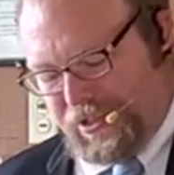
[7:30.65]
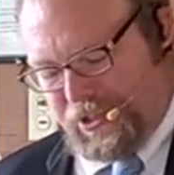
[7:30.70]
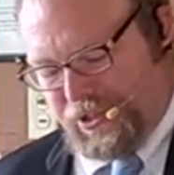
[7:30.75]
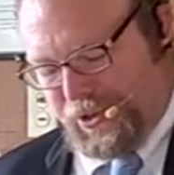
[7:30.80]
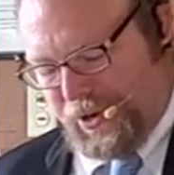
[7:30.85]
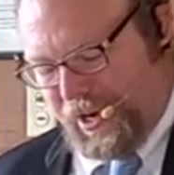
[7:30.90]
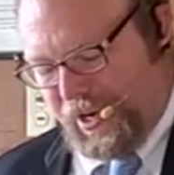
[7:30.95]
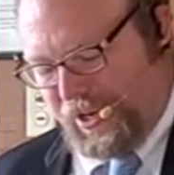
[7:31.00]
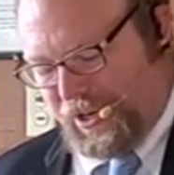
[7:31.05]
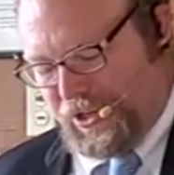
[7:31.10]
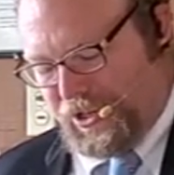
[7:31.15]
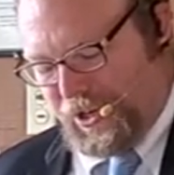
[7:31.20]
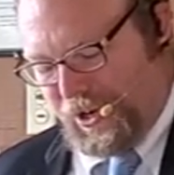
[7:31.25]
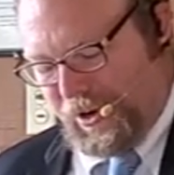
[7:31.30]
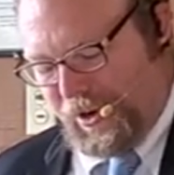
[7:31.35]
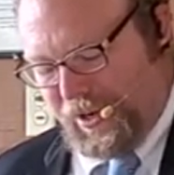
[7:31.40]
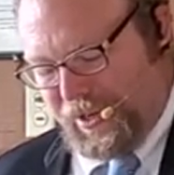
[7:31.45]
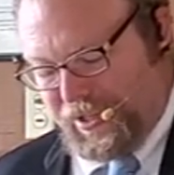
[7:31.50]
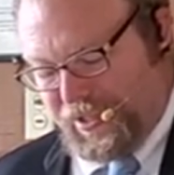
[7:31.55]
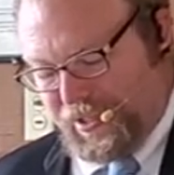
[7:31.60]
is trying to show
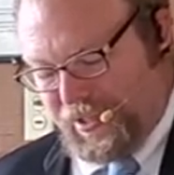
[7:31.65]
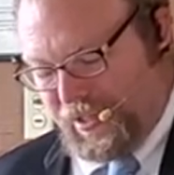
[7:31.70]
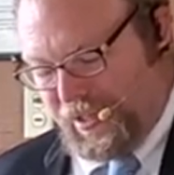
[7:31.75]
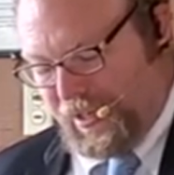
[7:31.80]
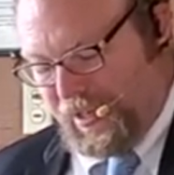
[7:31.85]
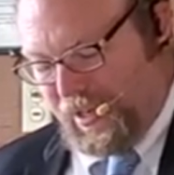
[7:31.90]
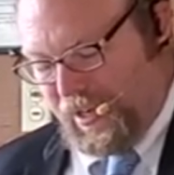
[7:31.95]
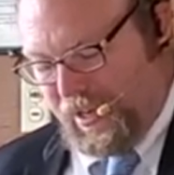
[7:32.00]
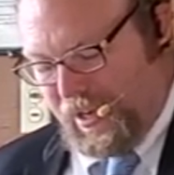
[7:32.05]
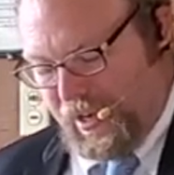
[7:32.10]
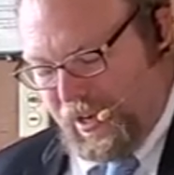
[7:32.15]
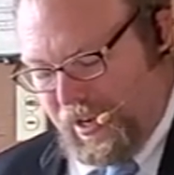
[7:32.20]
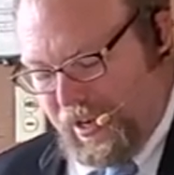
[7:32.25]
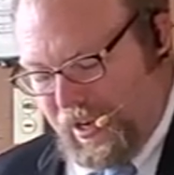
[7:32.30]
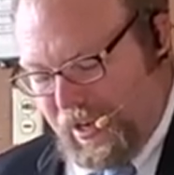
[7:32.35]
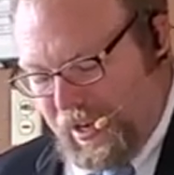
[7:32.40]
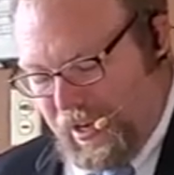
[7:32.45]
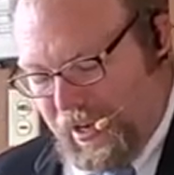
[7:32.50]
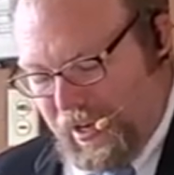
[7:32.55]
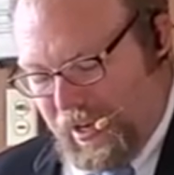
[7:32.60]
us
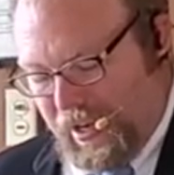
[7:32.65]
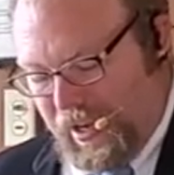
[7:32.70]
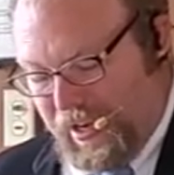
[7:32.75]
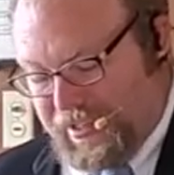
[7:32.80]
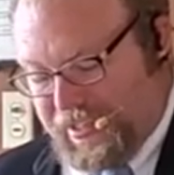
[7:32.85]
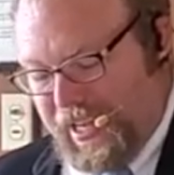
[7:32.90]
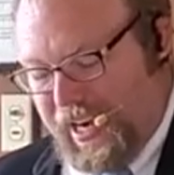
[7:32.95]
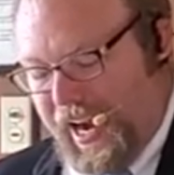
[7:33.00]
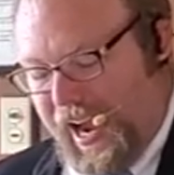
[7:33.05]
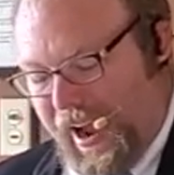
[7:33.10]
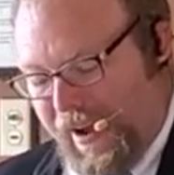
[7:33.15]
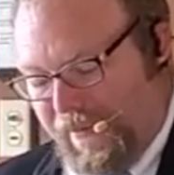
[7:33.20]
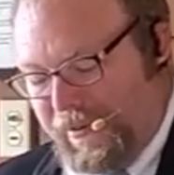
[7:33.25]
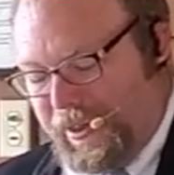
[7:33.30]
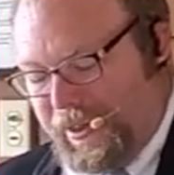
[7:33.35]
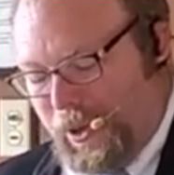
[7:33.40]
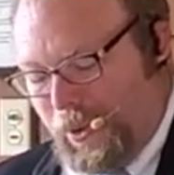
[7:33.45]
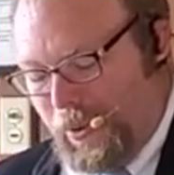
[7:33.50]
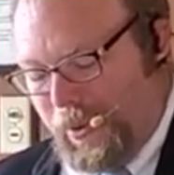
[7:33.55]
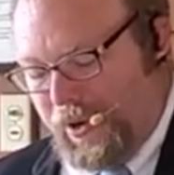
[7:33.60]
is that having
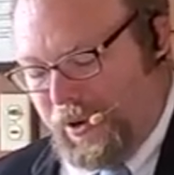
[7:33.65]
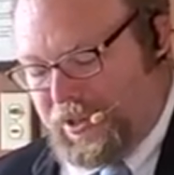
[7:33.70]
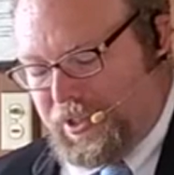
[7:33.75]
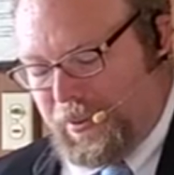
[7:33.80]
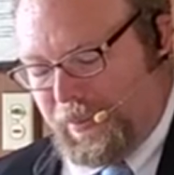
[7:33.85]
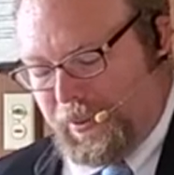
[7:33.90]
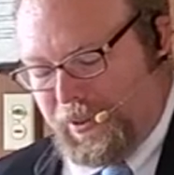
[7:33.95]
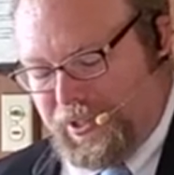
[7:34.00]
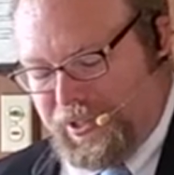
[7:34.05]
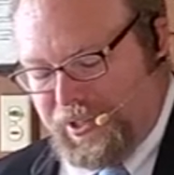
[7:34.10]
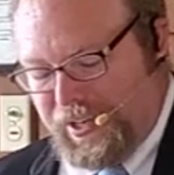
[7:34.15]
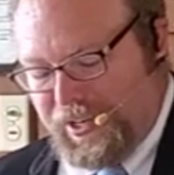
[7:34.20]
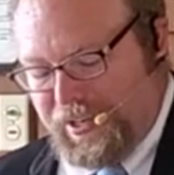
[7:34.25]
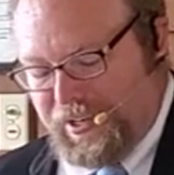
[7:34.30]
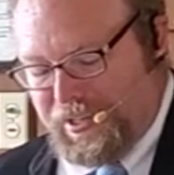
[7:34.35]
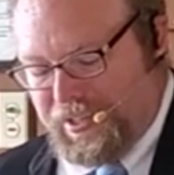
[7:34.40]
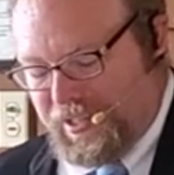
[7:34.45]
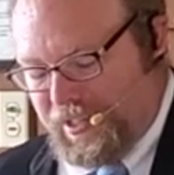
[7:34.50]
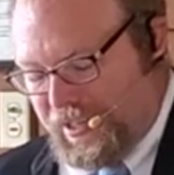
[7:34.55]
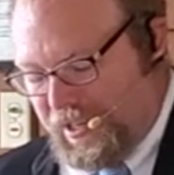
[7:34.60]
the will to
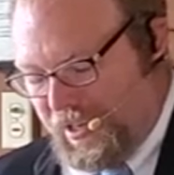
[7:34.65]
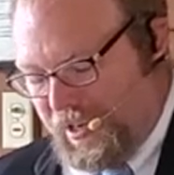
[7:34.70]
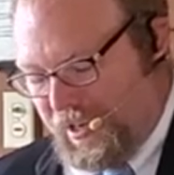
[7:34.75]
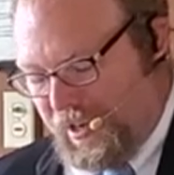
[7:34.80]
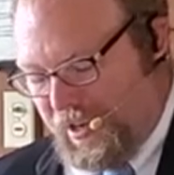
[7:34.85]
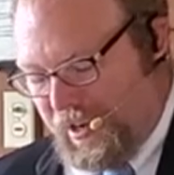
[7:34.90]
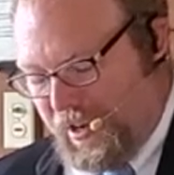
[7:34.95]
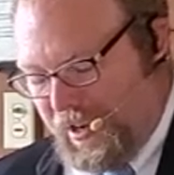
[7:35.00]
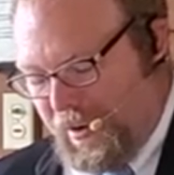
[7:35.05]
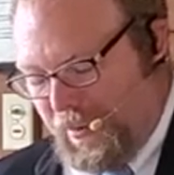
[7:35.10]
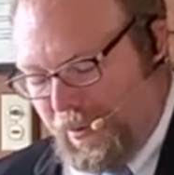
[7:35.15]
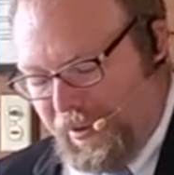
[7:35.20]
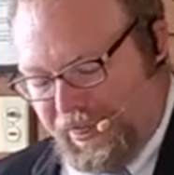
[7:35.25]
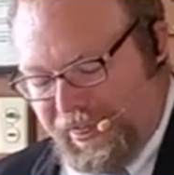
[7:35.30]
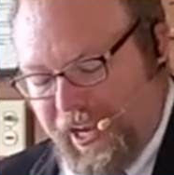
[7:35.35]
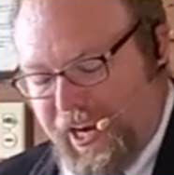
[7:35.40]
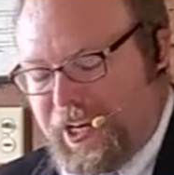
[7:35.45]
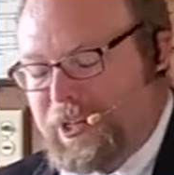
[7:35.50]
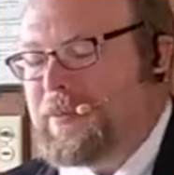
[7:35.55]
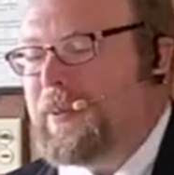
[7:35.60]
persist when
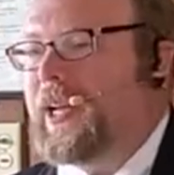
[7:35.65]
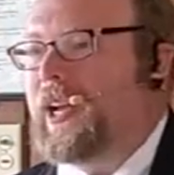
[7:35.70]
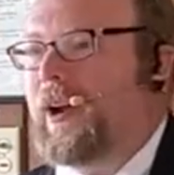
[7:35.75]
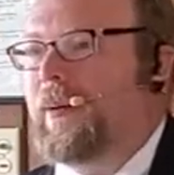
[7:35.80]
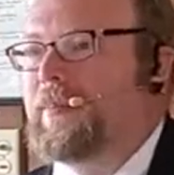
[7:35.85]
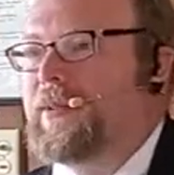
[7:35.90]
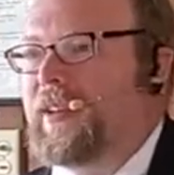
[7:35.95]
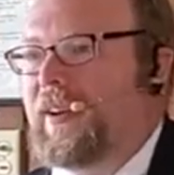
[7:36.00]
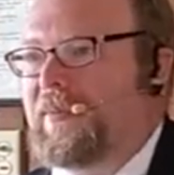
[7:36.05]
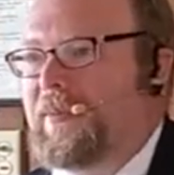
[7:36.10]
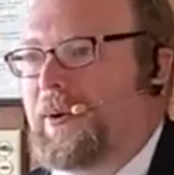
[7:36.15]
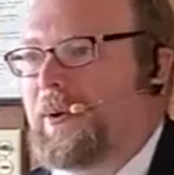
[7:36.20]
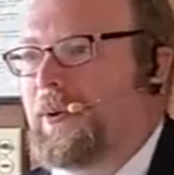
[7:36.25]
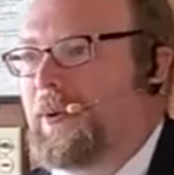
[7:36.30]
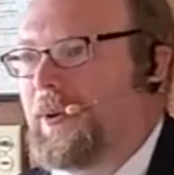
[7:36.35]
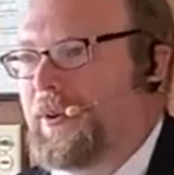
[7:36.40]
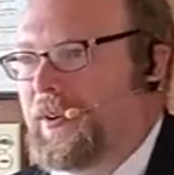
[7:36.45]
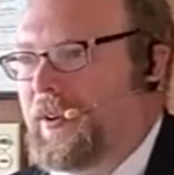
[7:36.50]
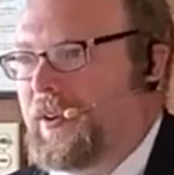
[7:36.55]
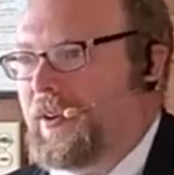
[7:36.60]
things become
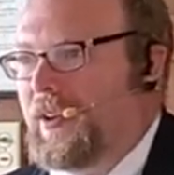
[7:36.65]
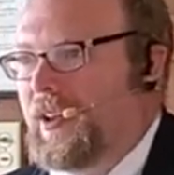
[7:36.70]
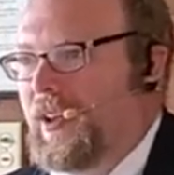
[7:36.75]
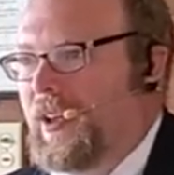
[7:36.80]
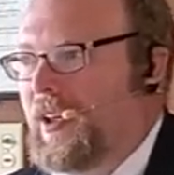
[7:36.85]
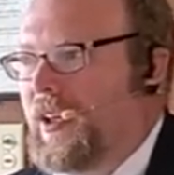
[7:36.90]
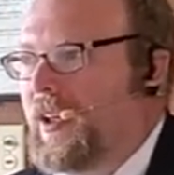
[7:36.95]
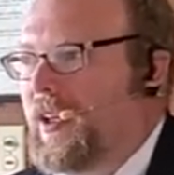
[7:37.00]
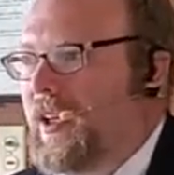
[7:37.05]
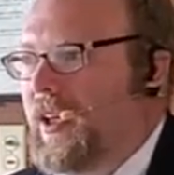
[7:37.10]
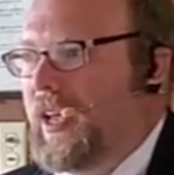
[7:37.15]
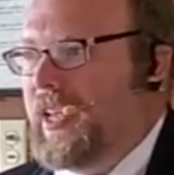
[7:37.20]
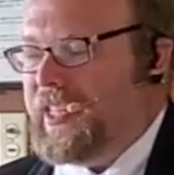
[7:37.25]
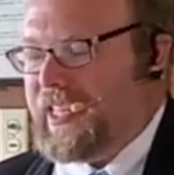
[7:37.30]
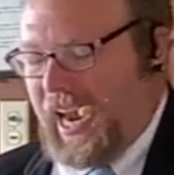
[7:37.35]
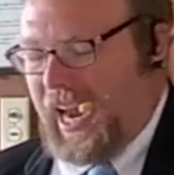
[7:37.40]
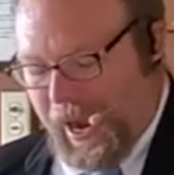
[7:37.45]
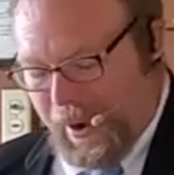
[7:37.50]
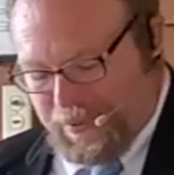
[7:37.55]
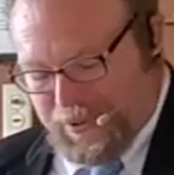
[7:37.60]
difficult is
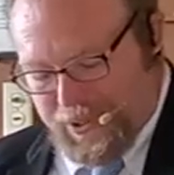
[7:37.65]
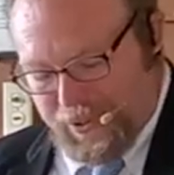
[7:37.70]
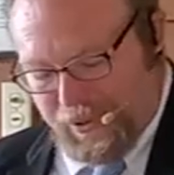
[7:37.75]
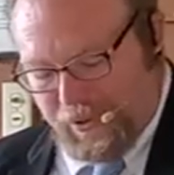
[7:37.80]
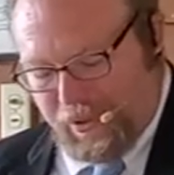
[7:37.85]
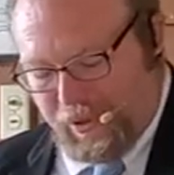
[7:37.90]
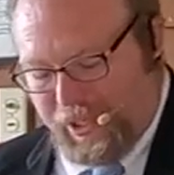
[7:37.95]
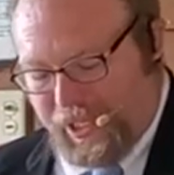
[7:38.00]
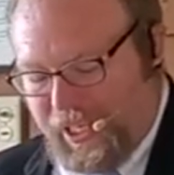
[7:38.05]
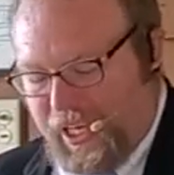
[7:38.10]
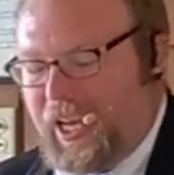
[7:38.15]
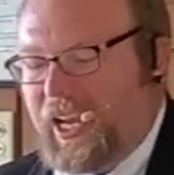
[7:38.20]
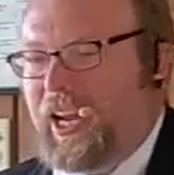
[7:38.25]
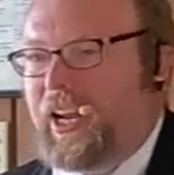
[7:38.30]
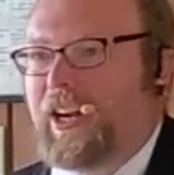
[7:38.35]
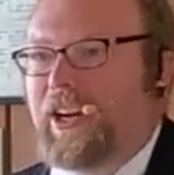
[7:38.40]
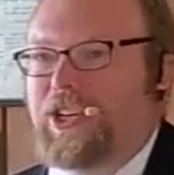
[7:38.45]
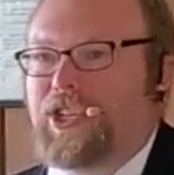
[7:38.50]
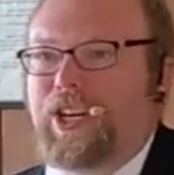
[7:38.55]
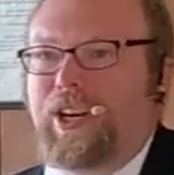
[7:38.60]
absolutely key
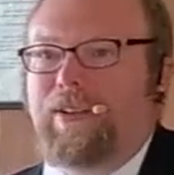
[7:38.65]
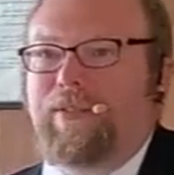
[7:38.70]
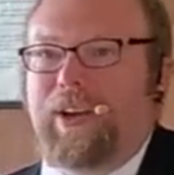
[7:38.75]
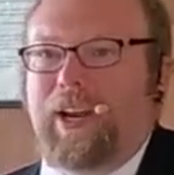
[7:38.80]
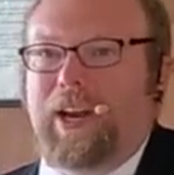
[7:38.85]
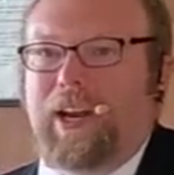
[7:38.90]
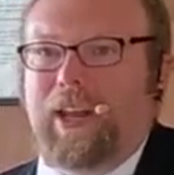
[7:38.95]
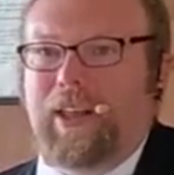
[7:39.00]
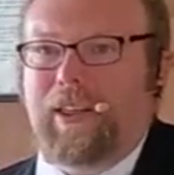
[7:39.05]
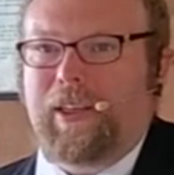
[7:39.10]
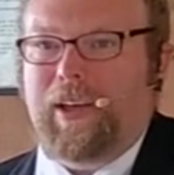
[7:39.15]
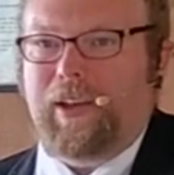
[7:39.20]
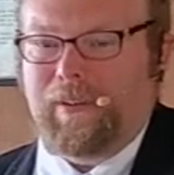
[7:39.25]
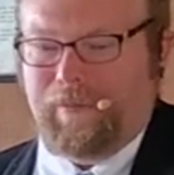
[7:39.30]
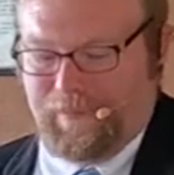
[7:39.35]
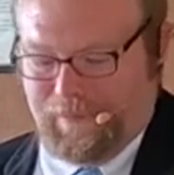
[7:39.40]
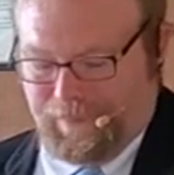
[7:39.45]
in achieving anything.